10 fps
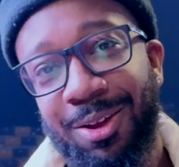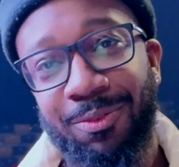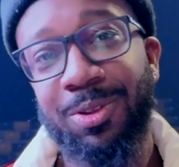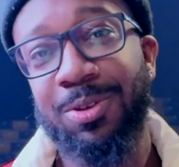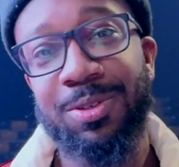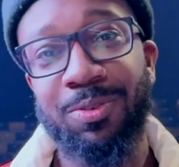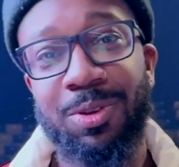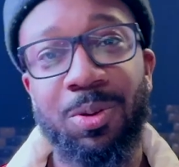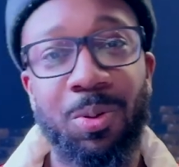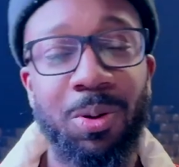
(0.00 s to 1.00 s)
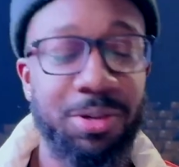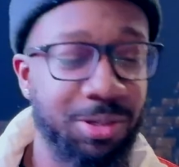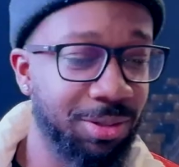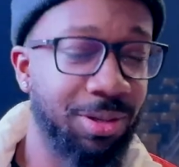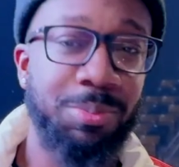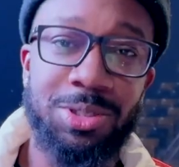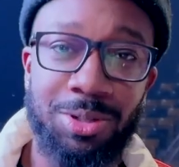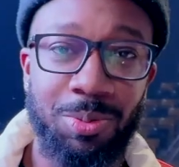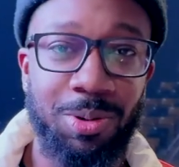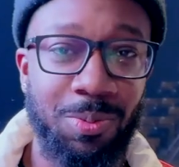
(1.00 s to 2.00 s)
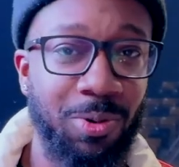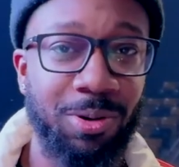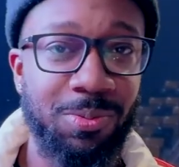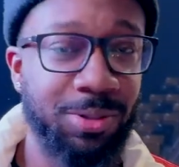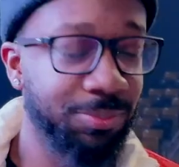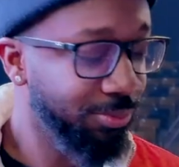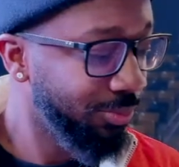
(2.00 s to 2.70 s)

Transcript: for those of you who are new, let me show you what I'm working with.